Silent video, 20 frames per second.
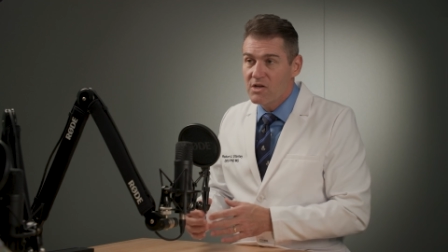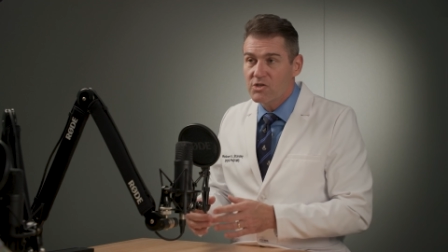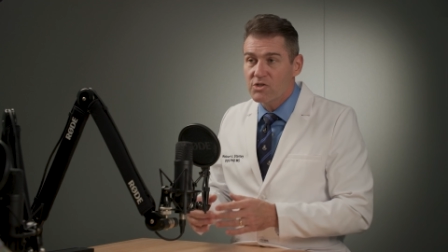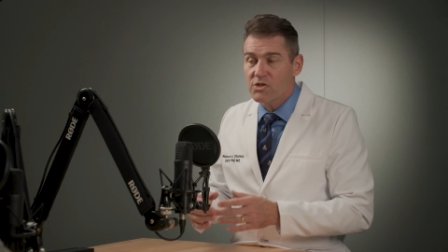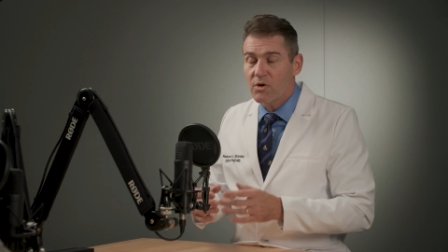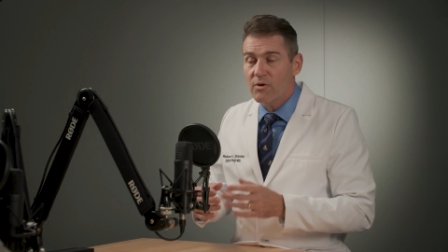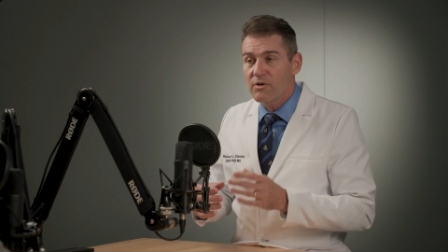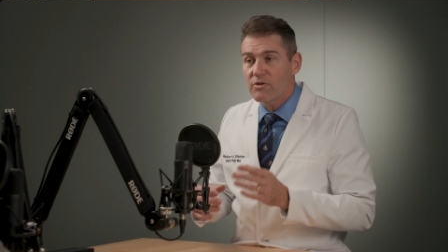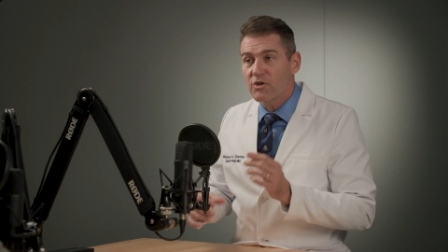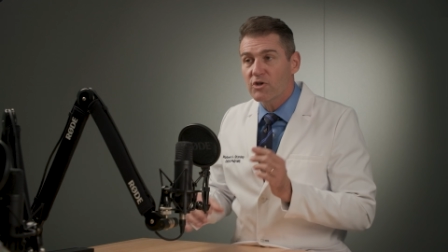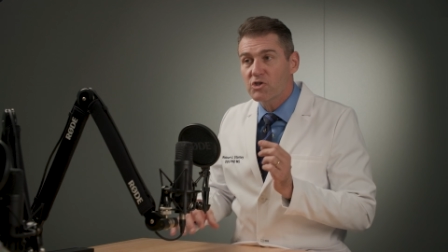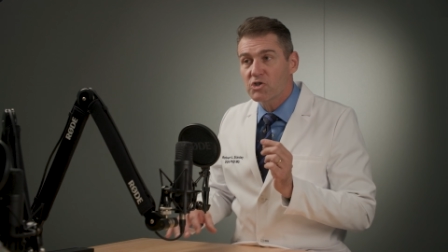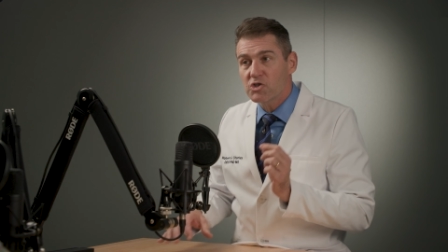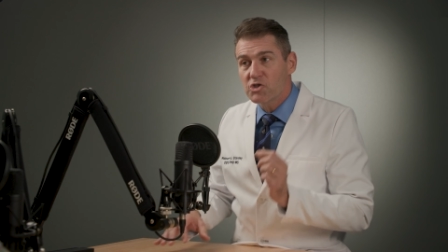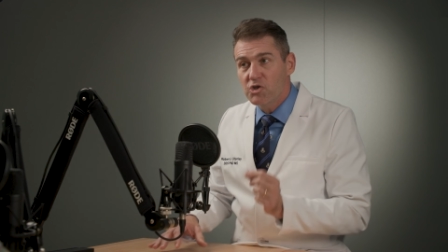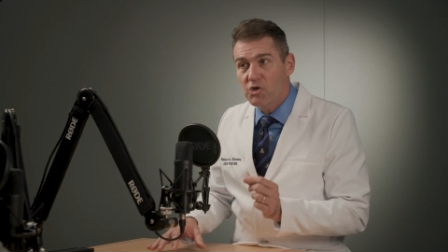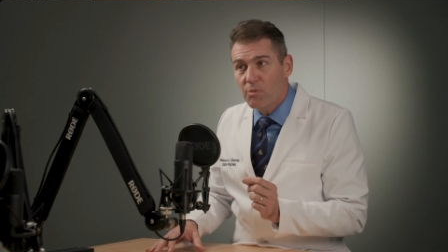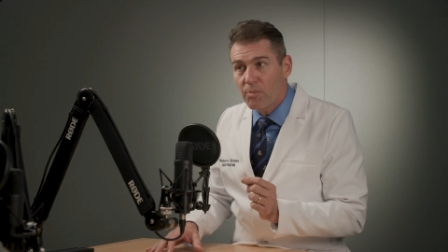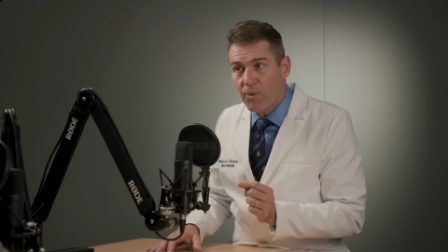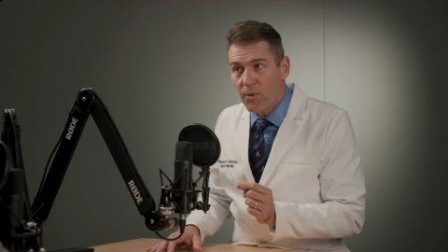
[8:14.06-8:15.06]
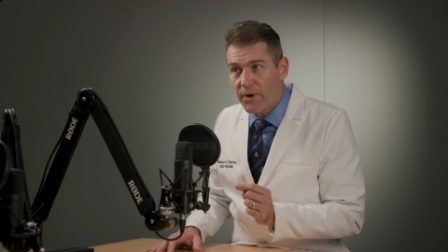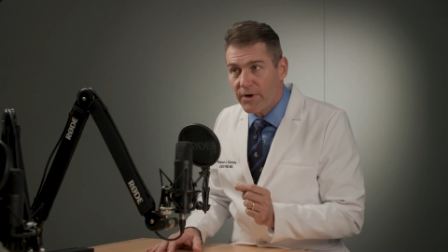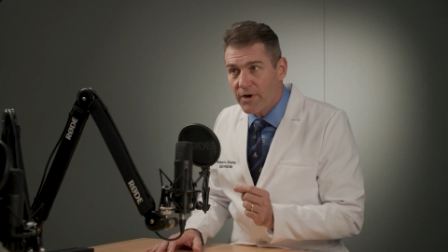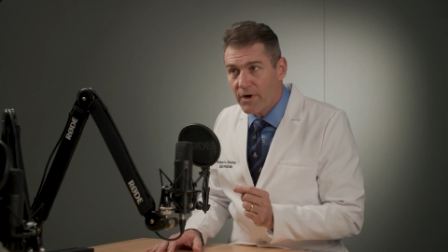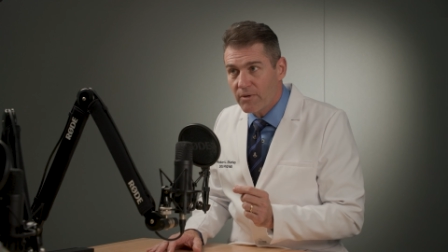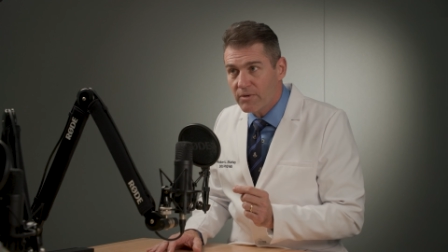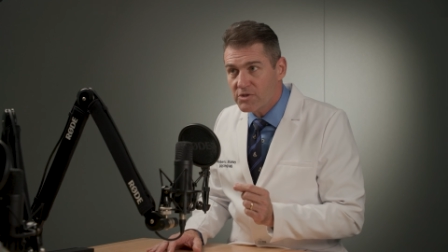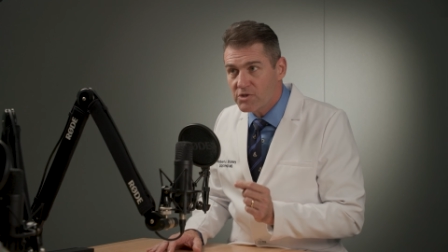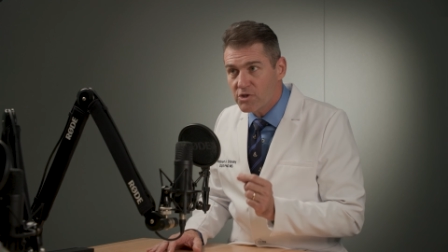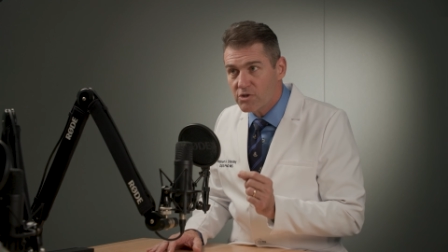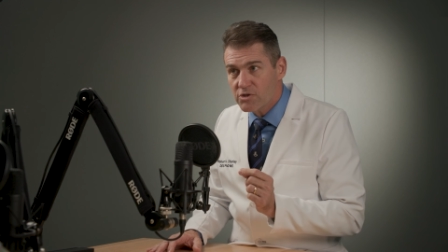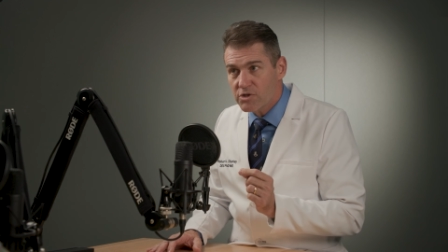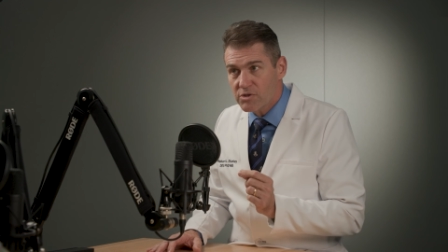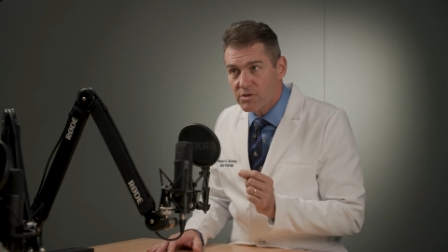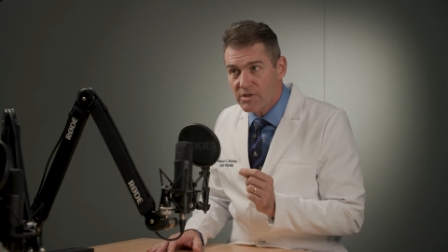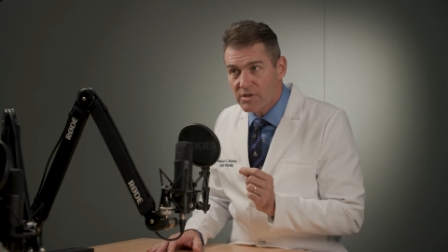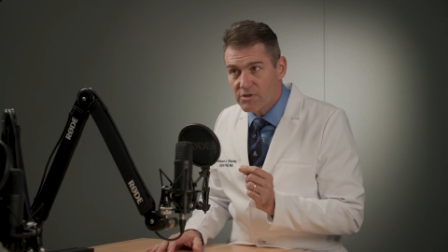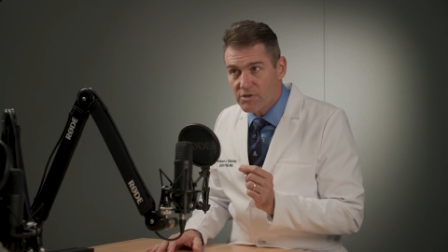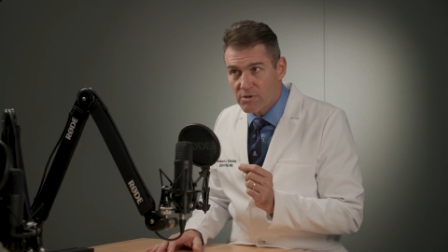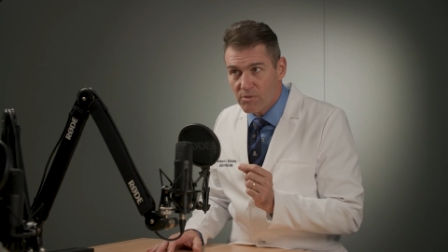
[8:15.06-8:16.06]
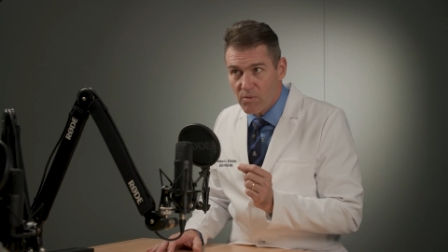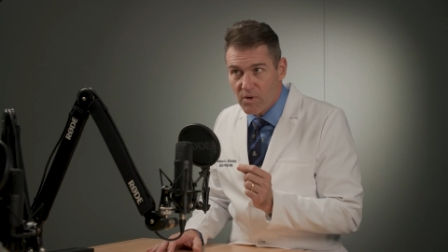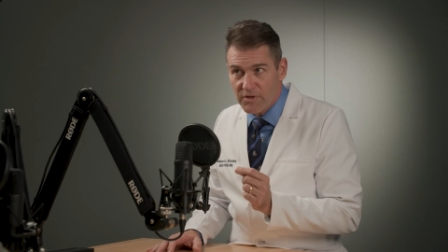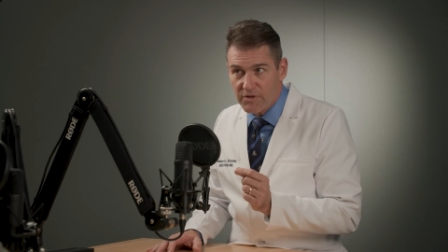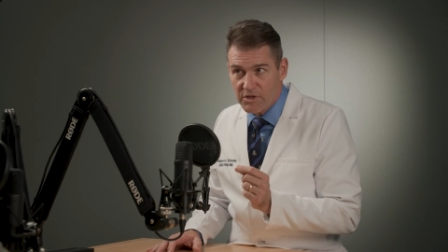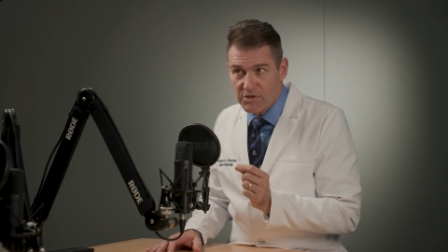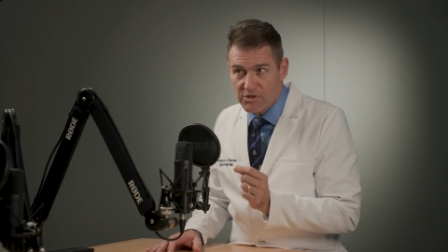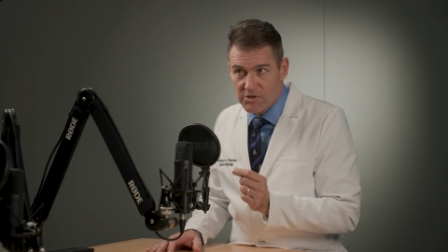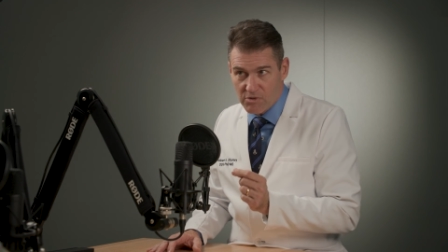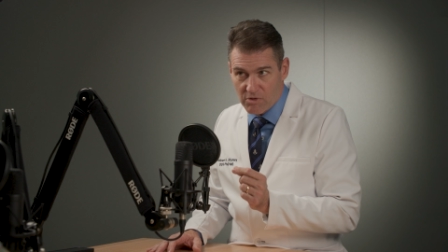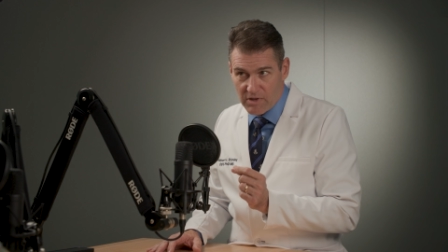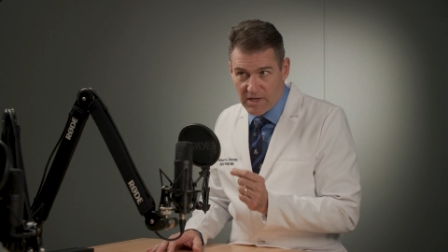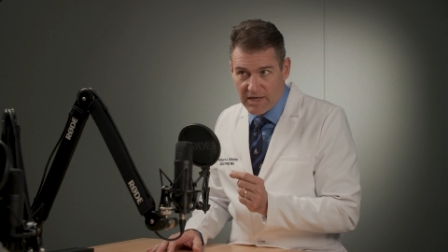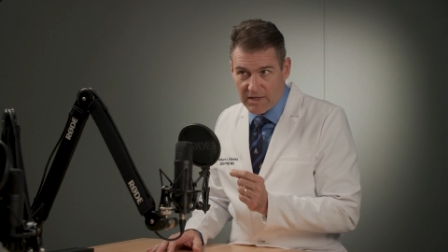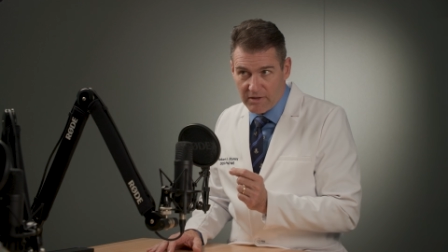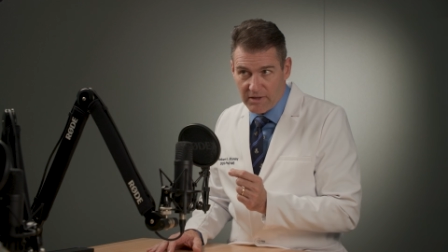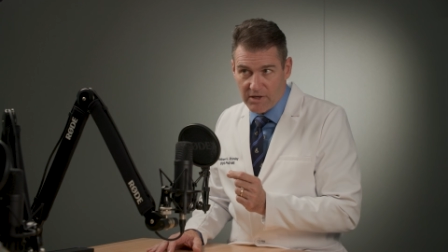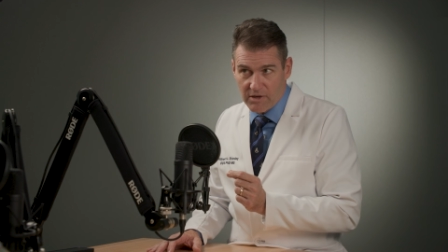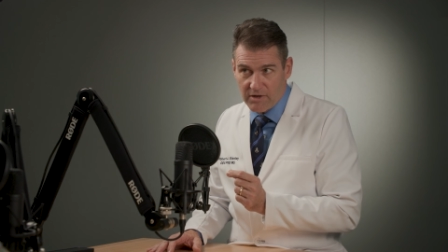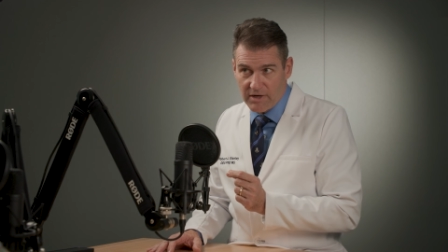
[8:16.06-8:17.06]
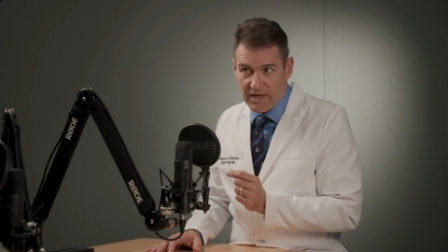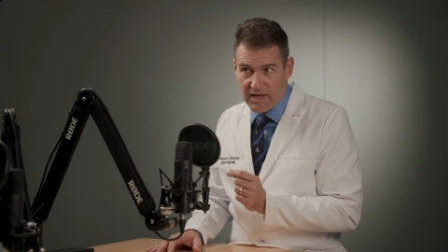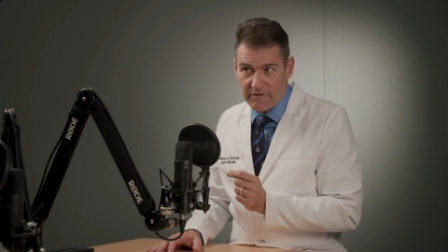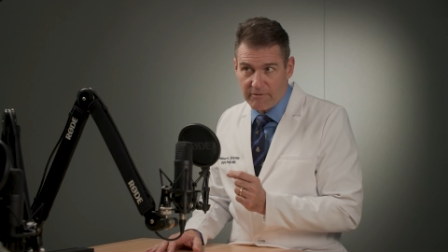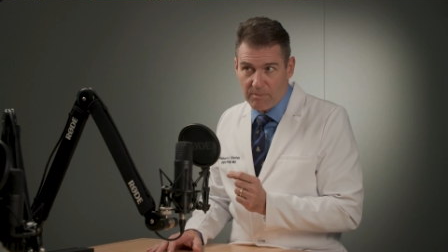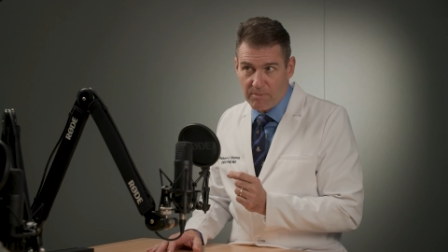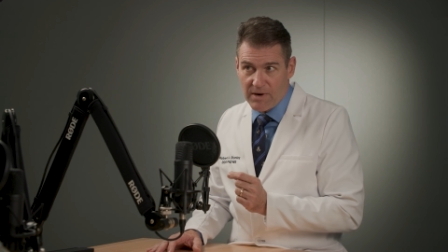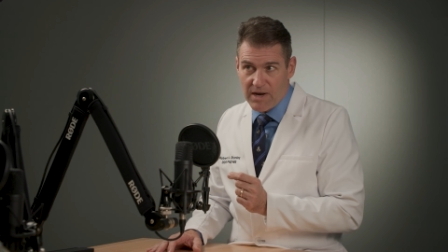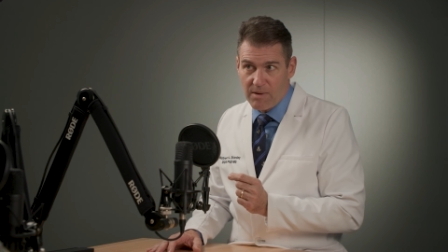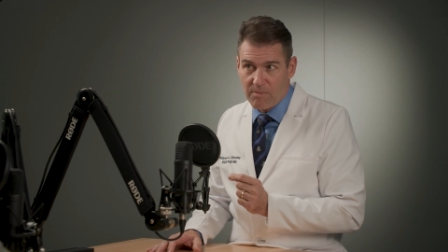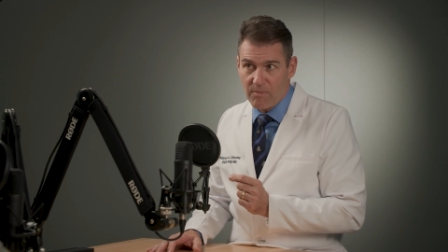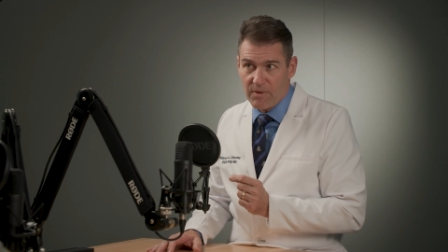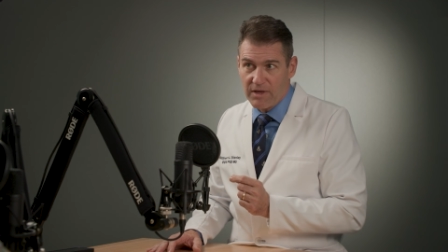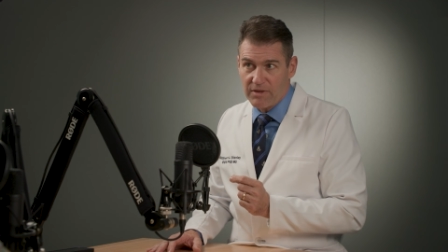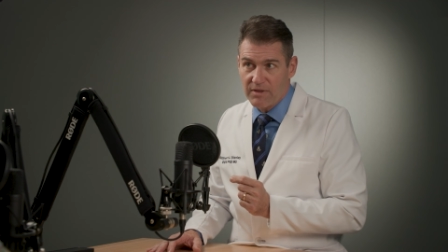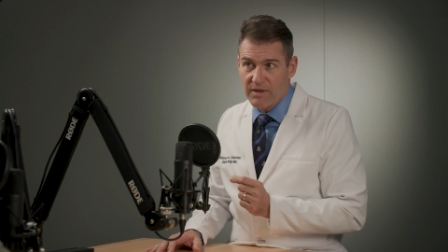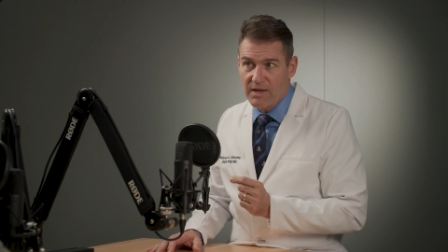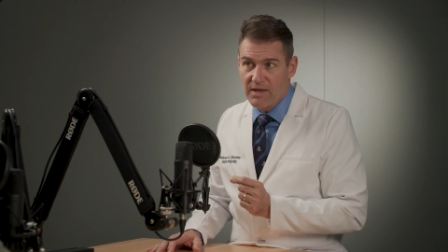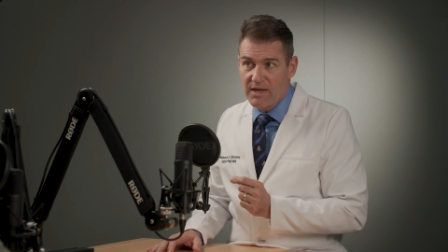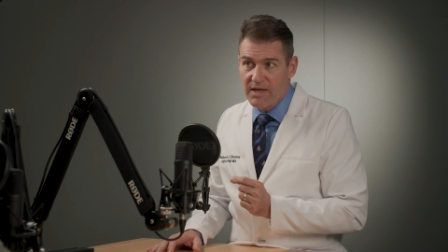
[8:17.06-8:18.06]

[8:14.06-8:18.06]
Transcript: So the 2.0 is your is your one that you're likely going to have a problem with.